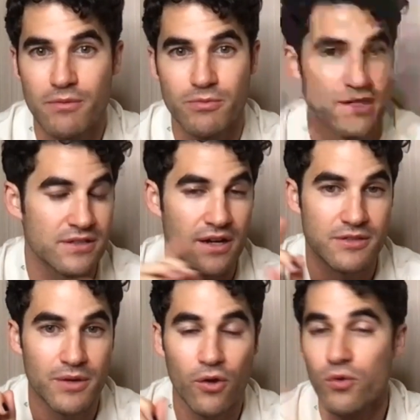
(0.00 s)
I talked
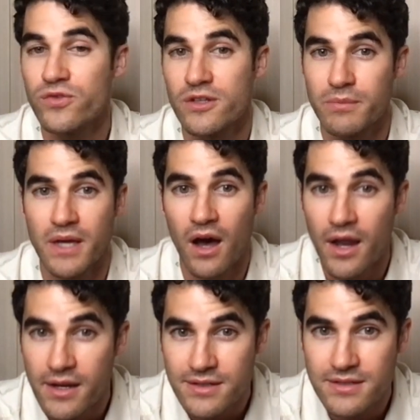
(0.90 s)
about who's going to be on
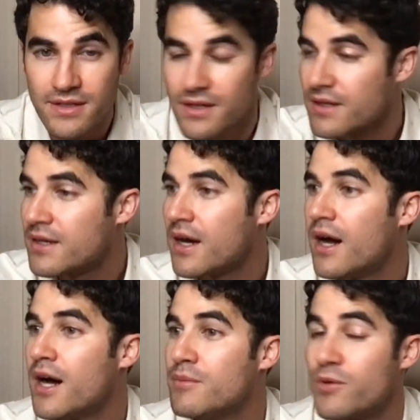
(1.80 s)
it,
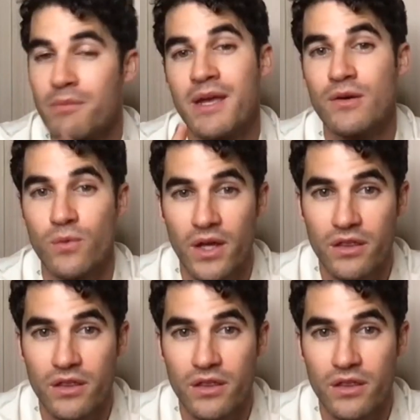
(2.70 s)
who I made it with,